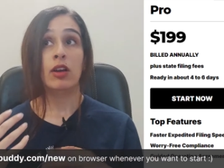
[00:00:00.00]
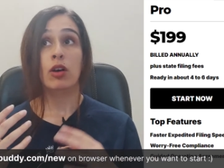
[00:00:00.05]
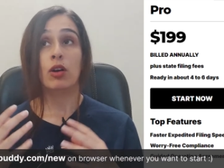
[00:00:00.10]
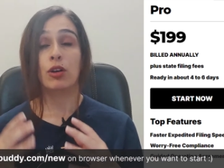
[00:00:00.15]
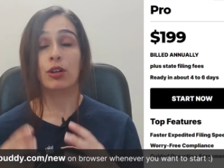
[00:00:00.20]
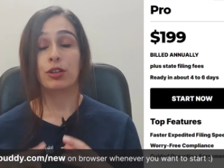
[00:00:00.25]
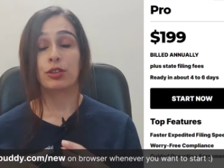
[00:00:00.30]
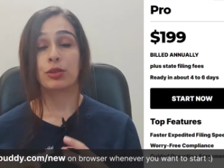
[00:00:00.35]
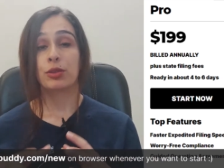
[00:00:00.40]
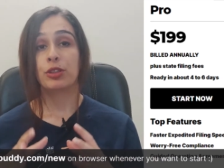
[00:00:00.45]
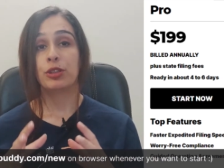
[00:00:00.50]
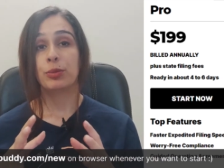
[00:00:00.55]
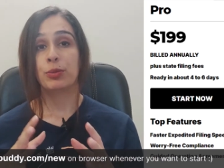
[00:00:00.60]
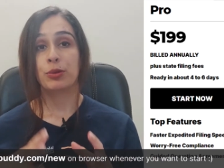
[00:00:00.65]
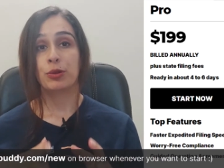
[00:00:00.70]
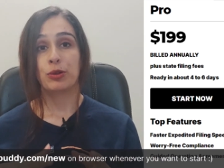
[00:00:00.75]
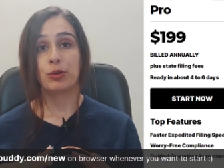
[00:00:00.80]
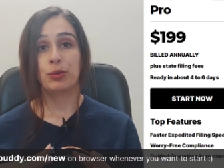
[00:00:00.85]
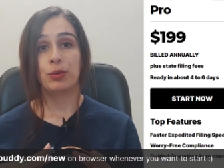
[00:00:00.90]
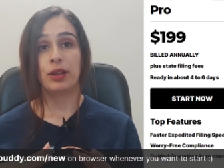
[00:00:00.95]
Also in the
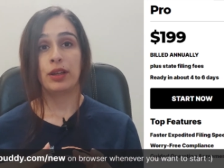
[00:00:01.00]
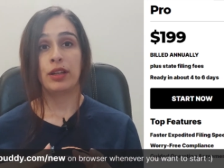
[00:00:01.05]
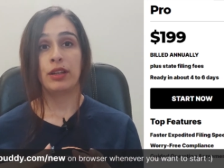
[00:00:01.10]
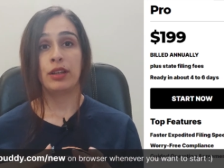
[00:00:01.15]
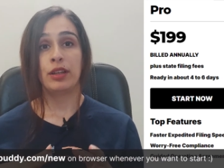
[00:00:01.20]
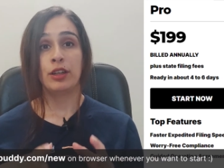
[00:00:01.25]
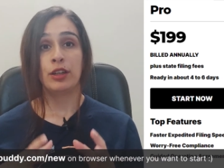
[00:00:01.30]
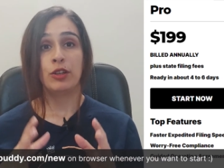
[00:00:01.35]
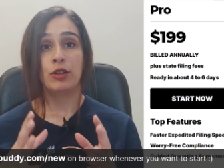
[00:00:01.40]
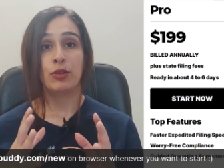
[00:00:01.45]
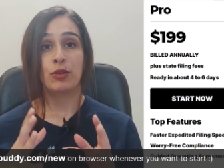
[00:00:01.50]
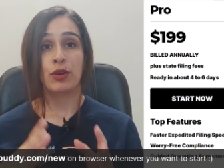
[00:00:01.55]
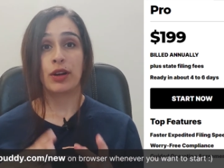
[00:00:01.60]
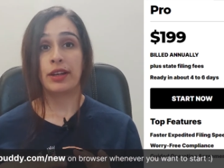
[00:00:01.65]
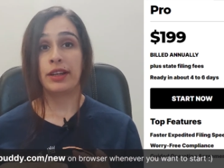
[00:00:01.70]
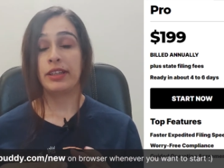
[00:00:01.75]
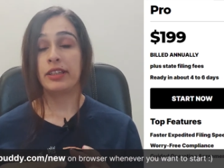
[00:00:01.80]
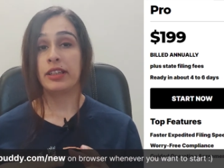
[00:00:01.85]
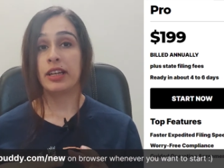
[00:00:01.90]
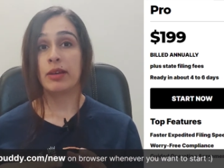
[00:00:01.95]
Pro plan, your
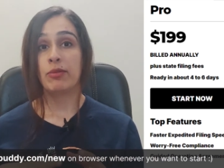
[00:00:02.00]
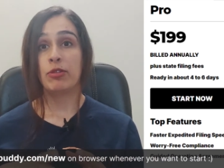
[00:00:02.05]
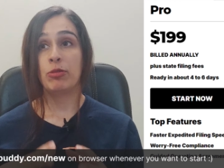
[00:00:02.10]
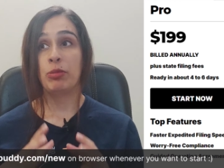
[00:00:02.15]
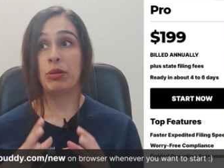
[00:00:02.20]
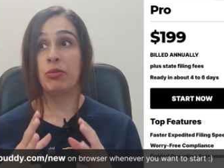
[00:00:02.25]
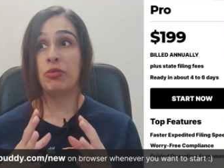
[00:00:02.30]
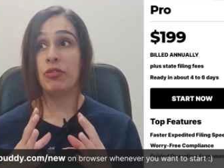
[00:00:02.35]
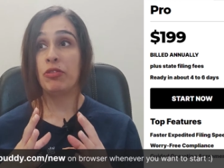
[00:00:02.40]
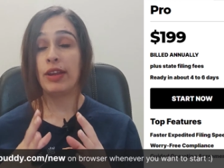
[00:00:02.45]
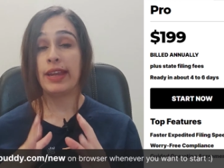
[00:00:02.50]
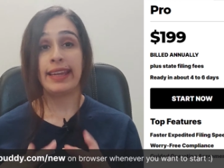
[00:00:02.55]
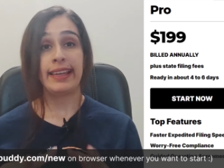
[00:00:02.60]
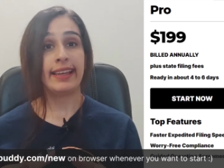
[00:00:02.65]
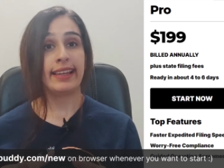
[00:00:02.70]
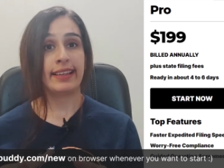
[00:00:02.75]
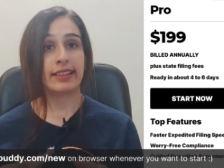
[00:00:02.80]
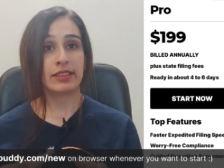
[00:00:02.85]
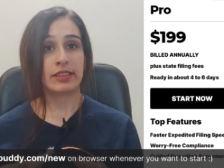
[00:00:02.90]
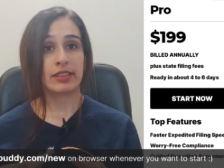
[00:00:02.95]
filing time will be way
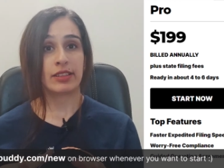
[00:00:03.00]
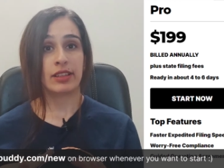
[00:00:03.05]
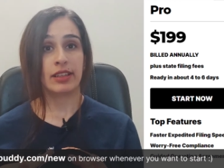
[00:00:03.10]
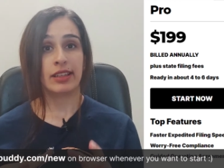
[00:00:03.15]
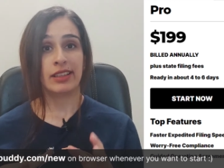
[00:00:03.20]
less.